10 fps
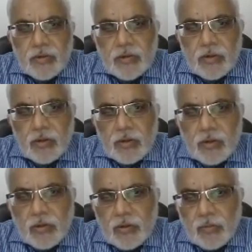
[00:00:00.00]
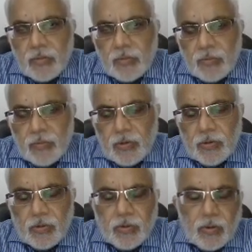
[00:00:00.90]

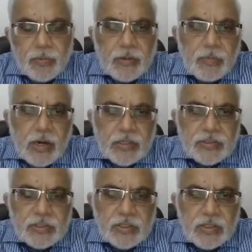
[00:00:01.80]
obtained plants